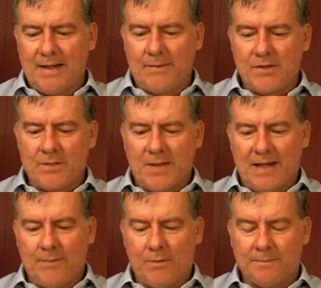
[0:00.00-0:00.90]
money which is
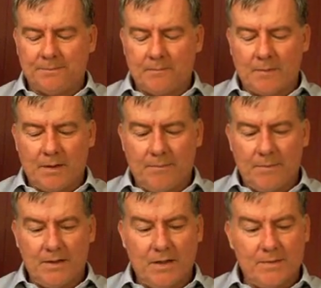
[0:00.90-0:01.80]
payable
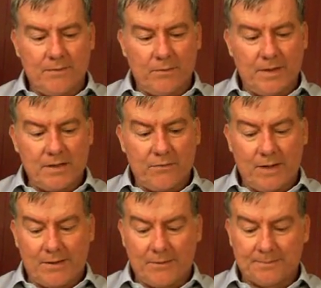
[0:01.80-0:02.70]
in terms of arrears of
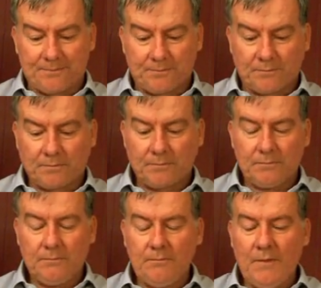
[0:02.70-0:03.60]
rent.
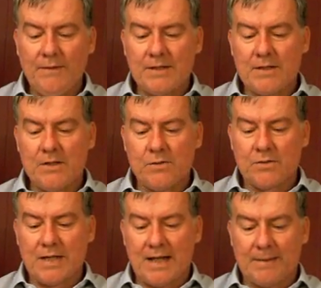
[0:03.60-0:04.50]
That's the usual
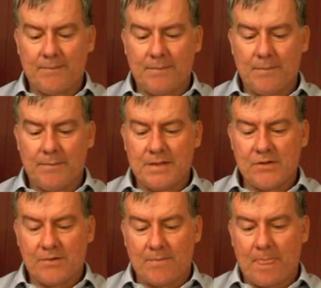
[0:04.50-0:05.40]
starting
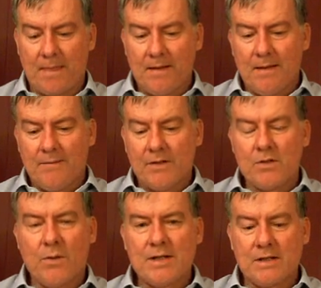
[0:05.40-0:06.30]
position. There's
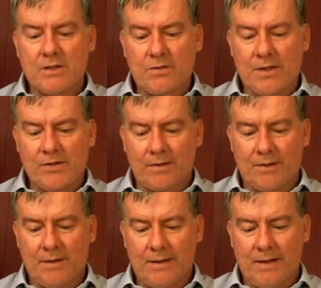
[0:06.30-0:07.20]
always a discretion
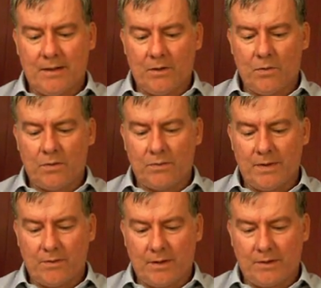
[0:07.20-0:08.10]
in the court
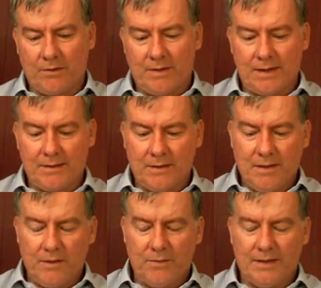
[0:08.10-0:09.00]
whether or not to grant
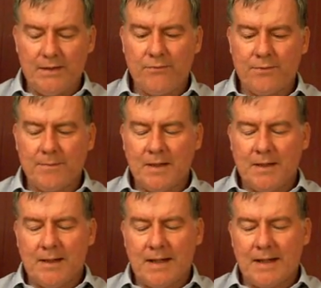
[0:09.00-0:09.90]
relief,
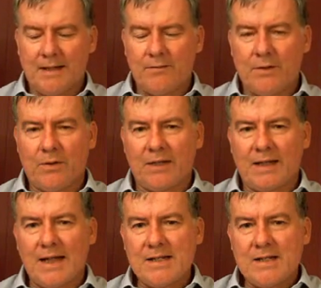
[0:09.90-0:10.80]
and if we look at the
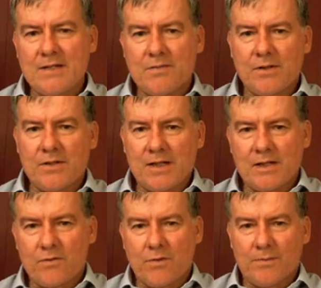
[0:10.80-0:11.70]
cases which
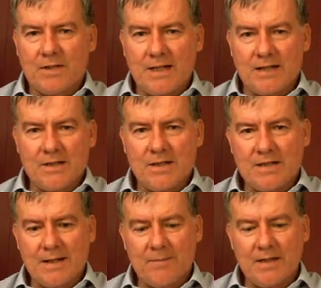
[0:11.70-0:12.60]
Justice Robb discusses in
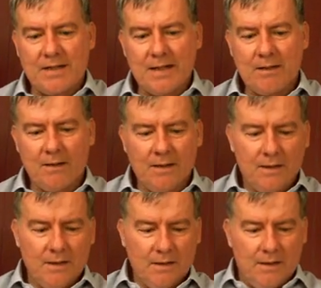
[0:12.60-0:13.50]
some detail
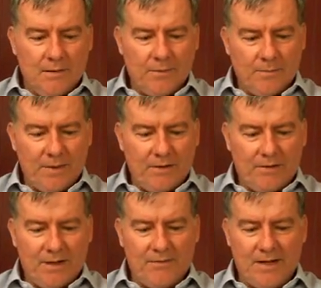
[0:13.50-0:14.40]
from
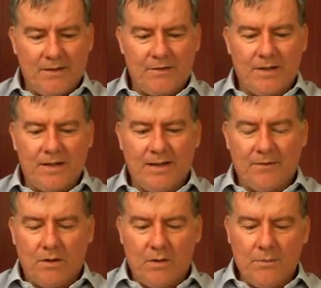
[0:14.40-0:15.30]
paragraph
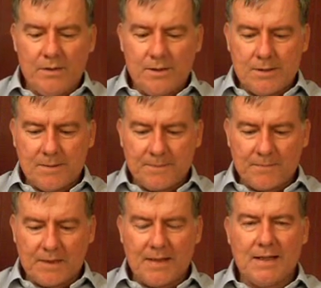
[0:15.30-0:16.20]
111 onwards,
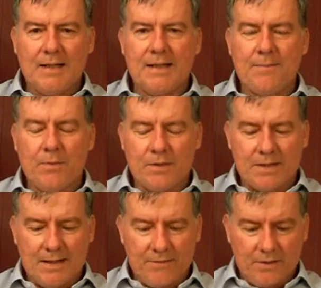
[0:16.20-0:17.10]
he points
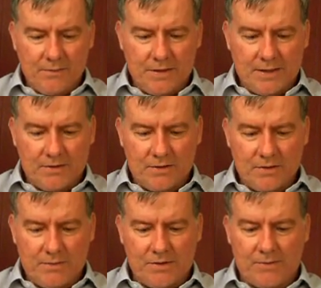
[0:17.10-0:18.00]
out that there is such a
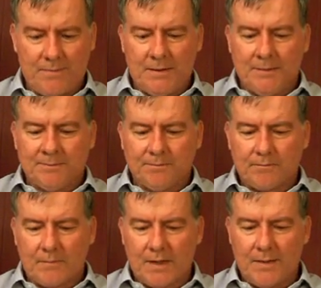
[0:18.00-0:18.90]
discretion,
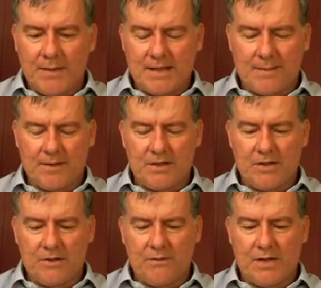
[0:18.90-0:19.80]
and he picks up the
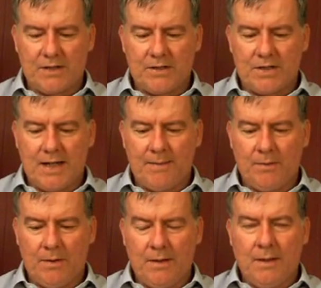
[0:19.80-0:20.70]
decision of Justice
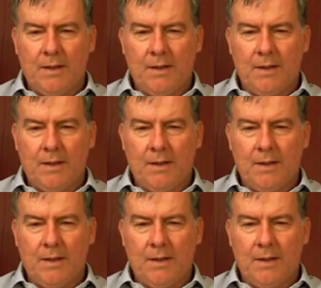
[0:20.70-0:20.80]
Campbell